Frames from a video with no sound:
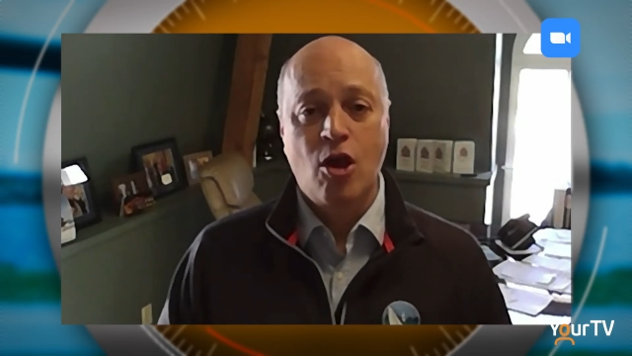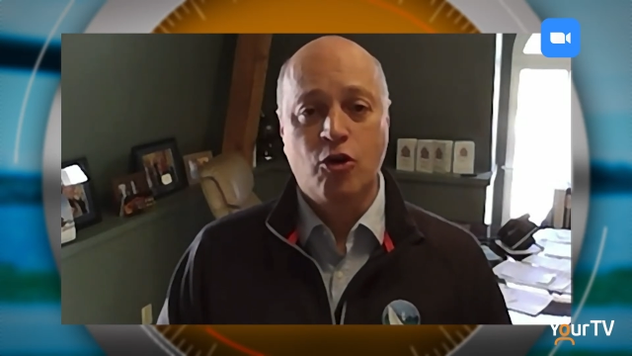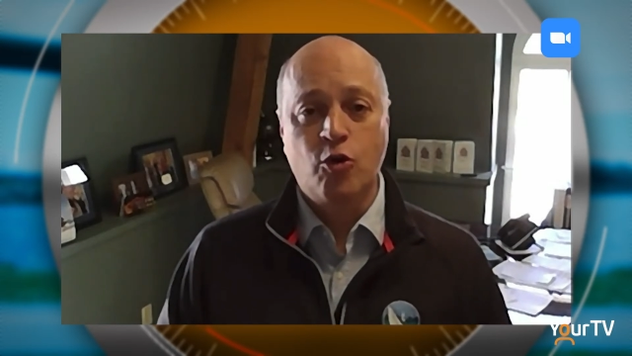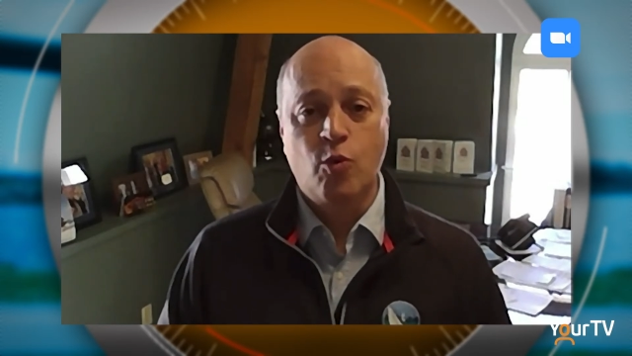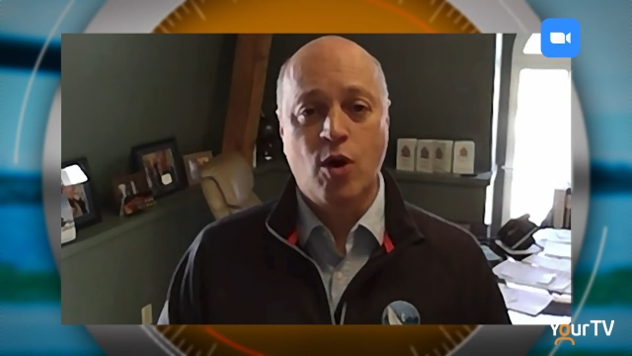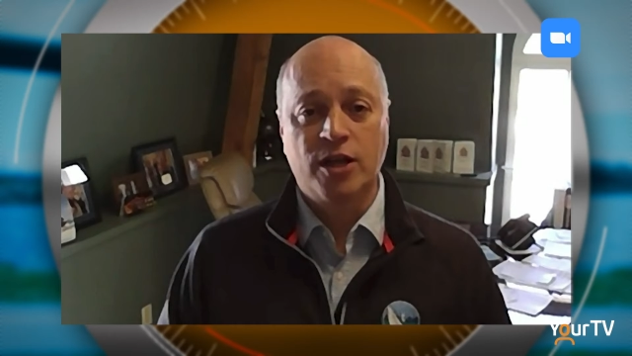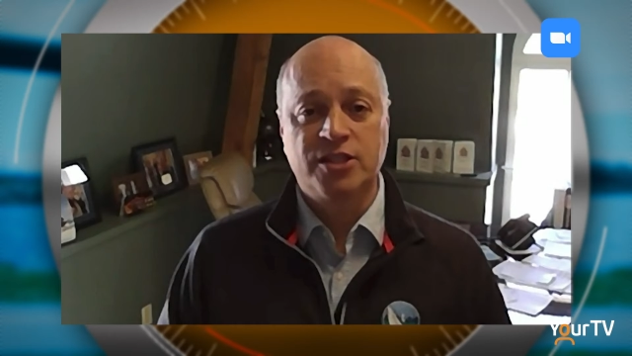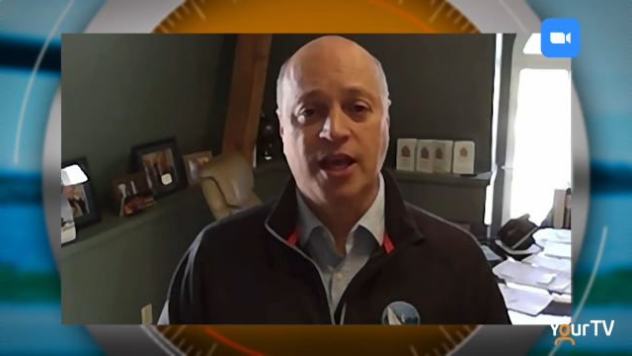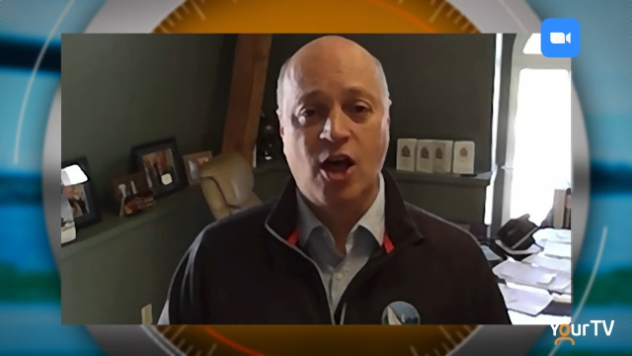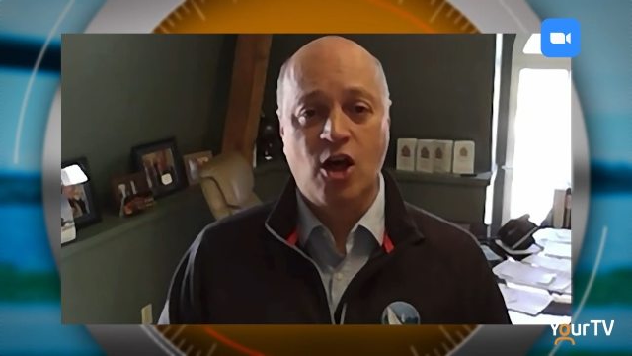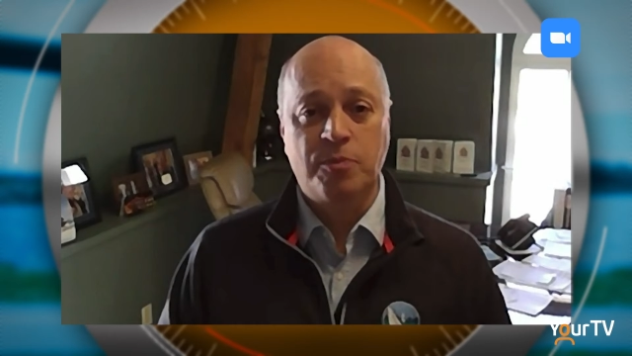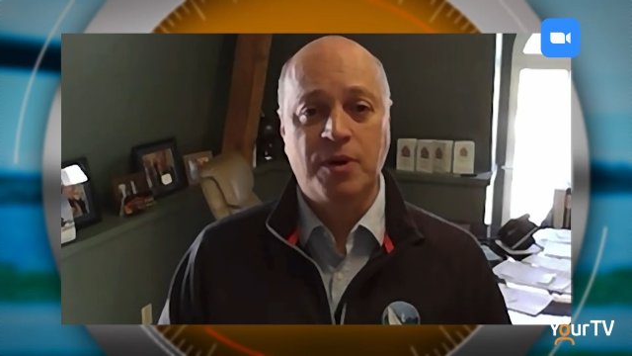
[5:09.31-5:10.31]
who want to
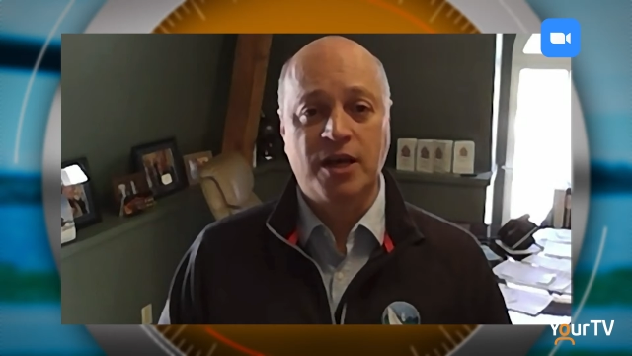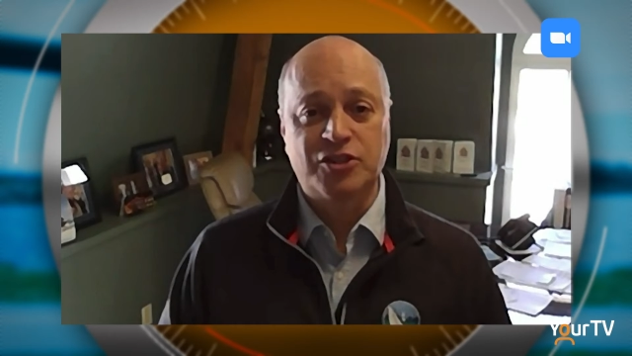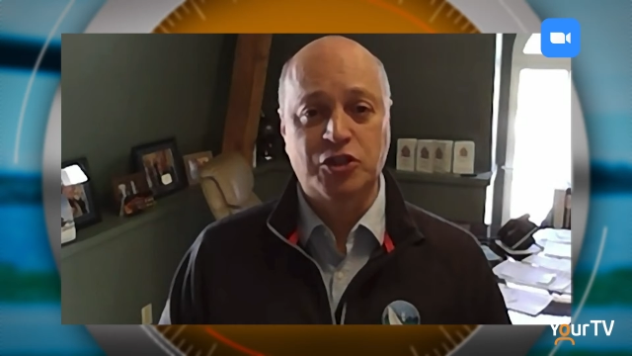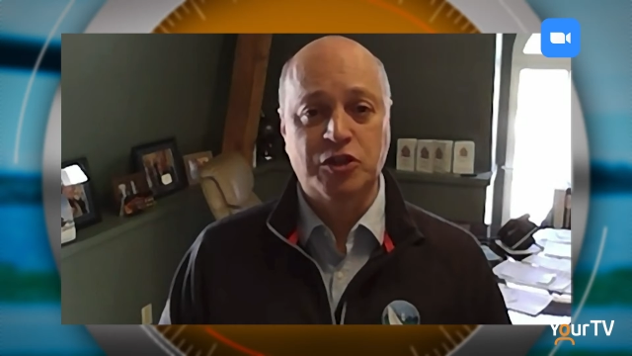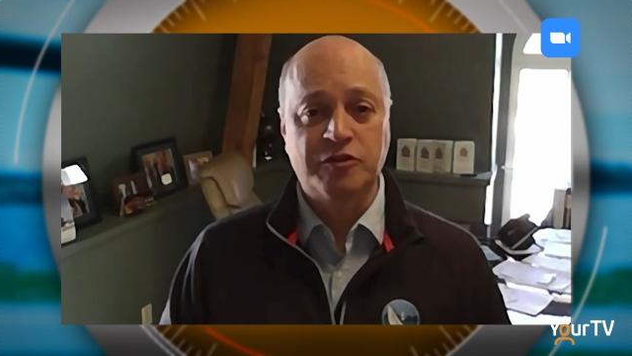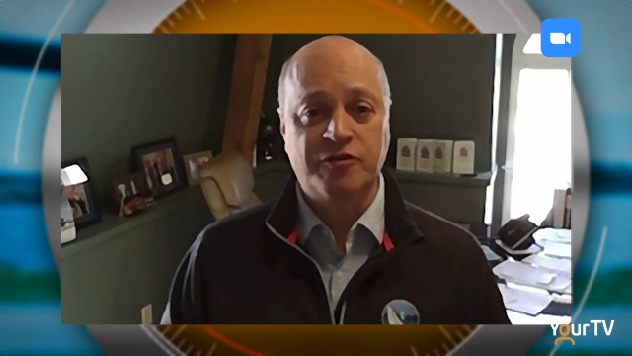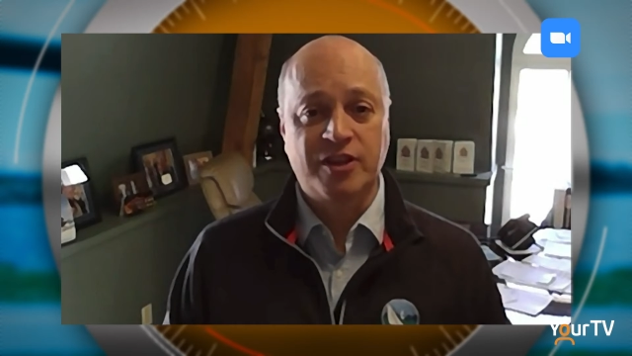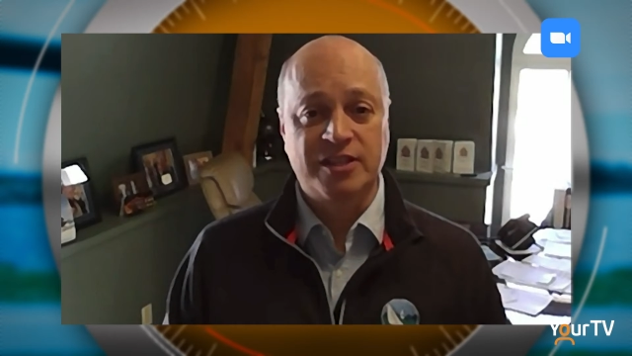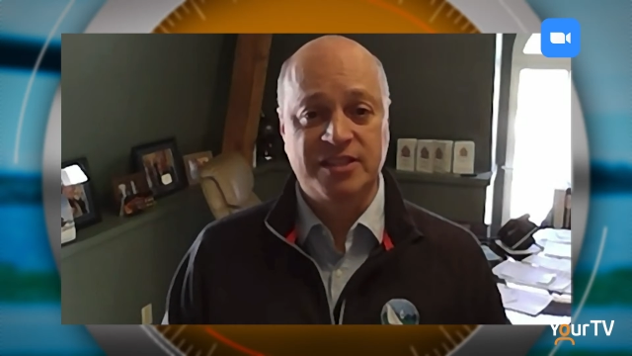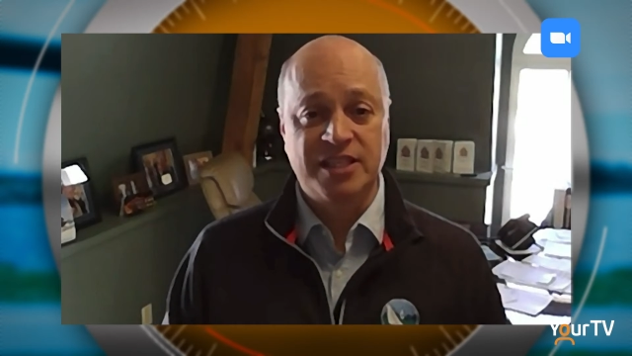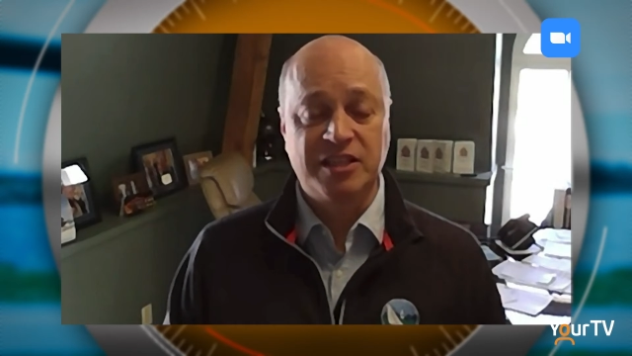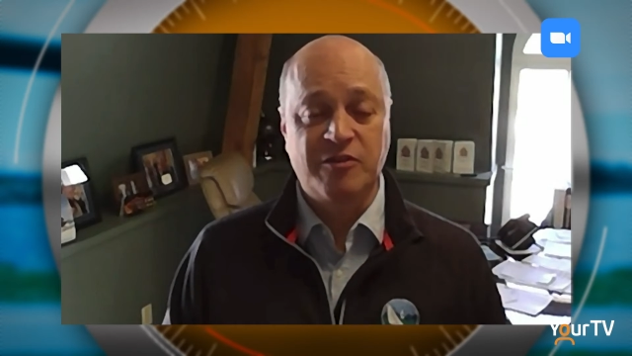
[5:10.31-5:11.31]
help serve the
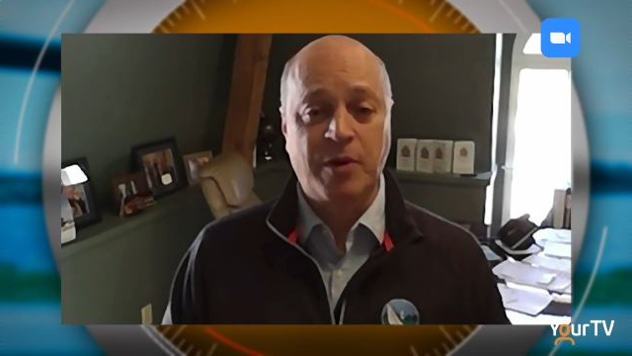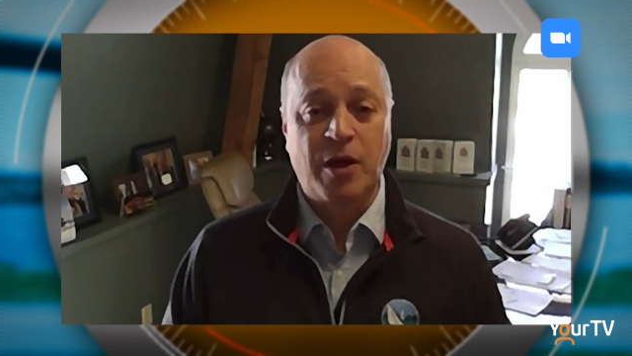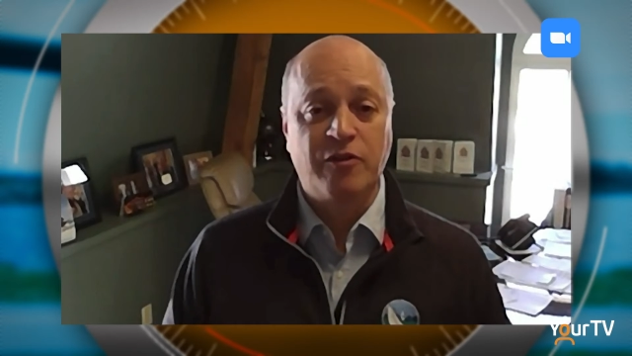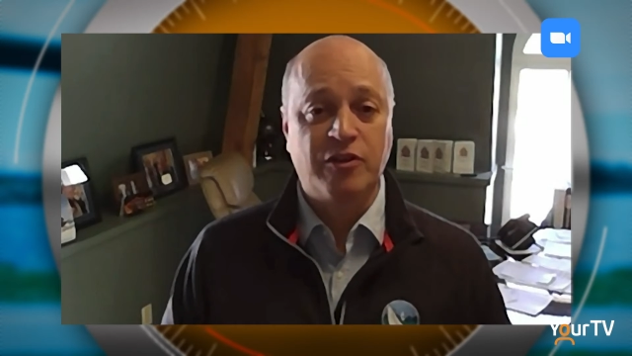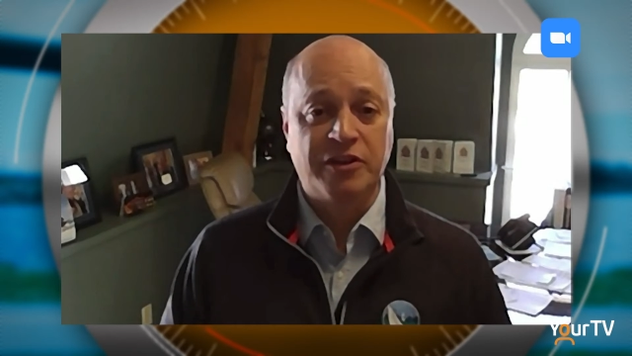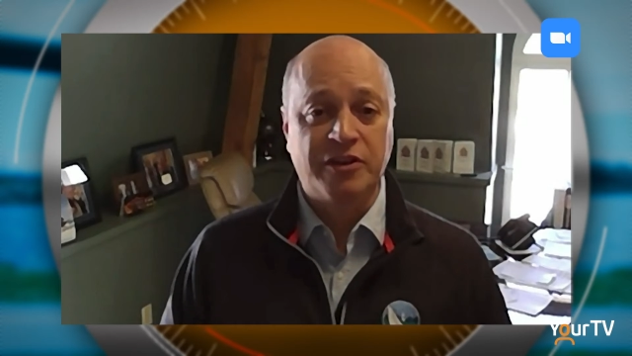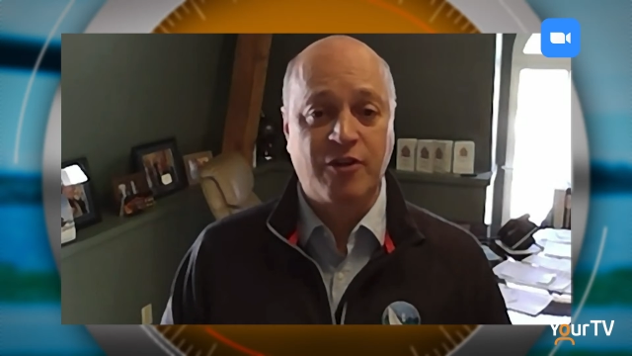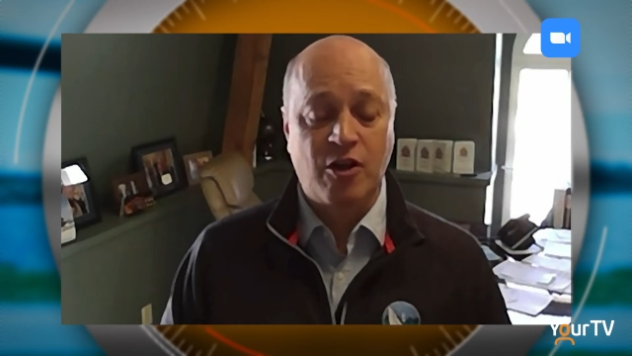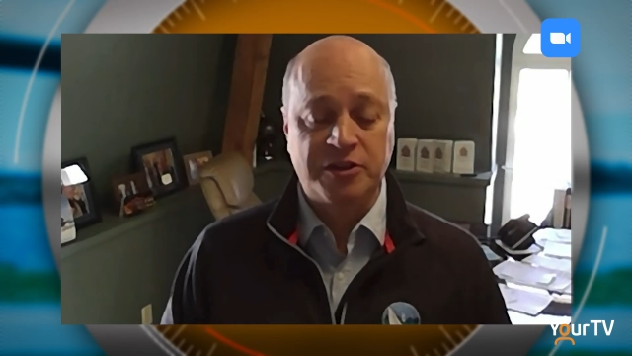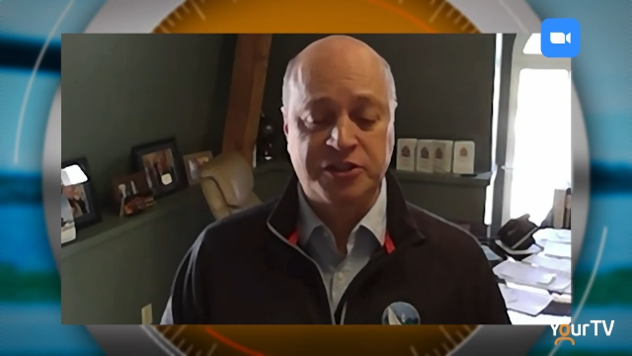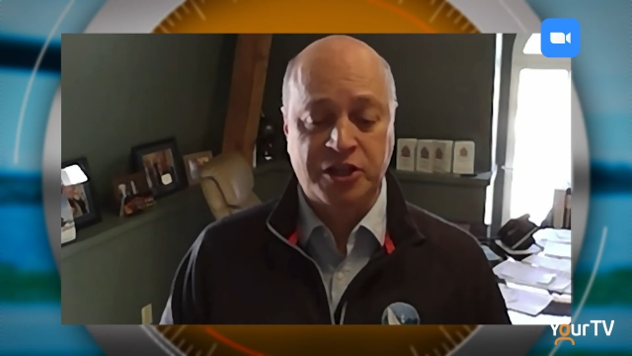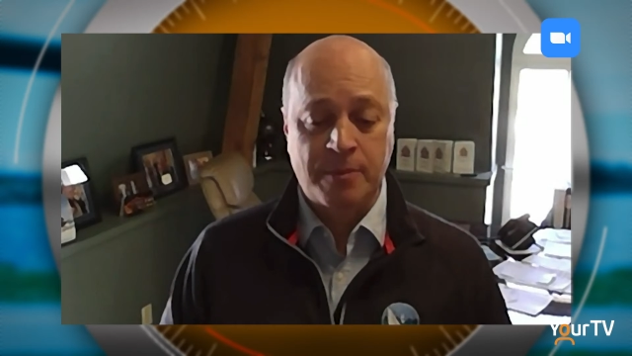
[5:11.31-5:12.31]
city of Belleville in a
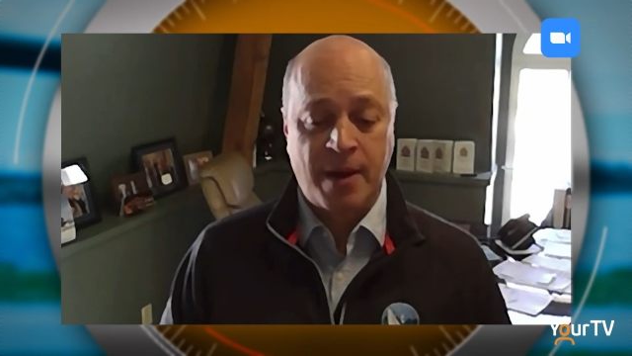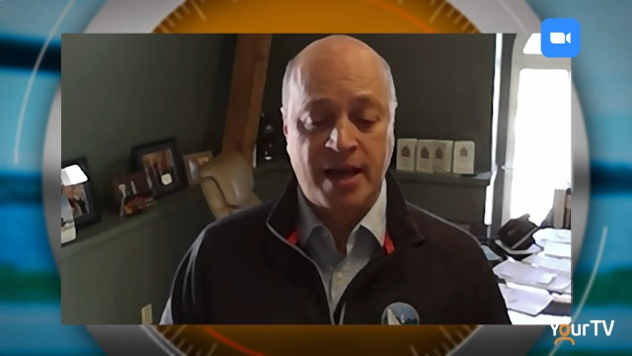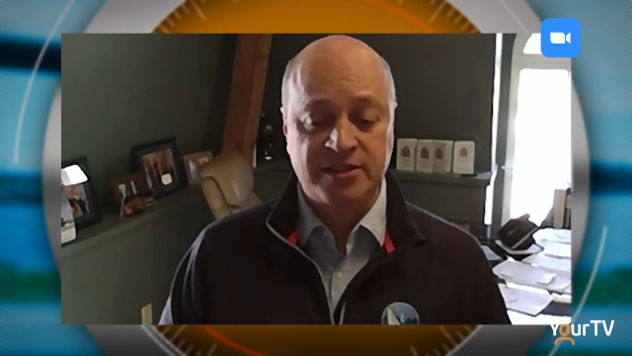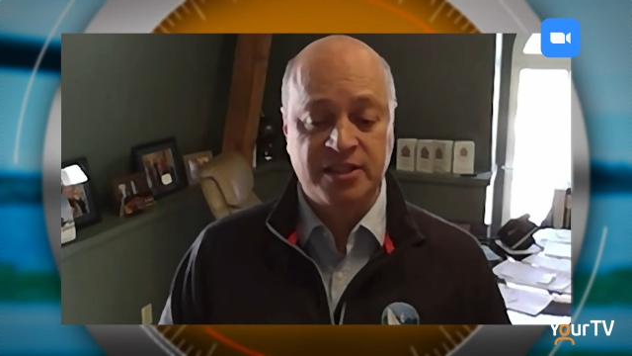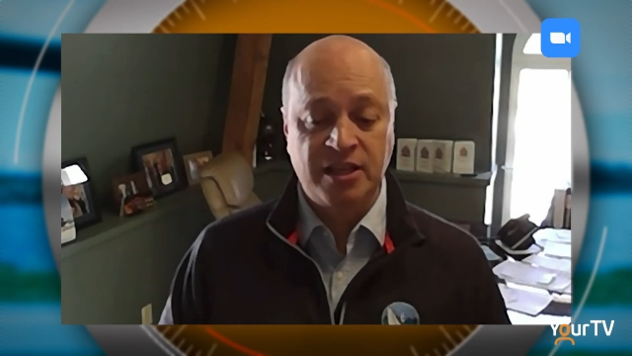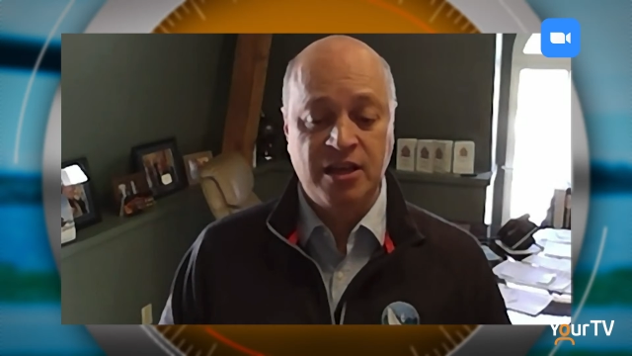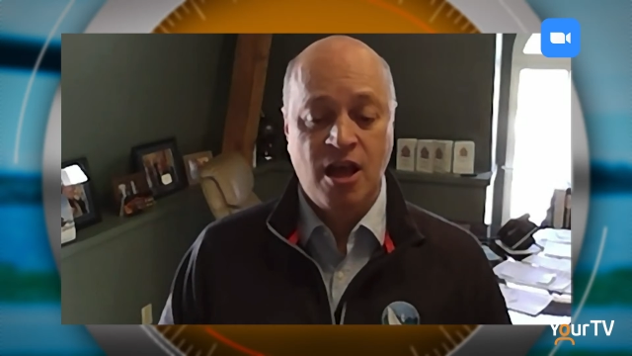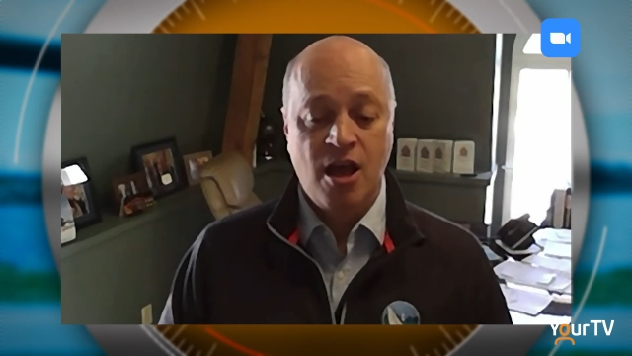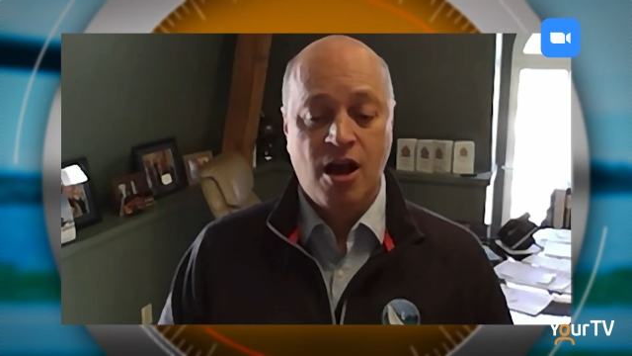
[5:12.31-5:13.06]
volunteer capacity.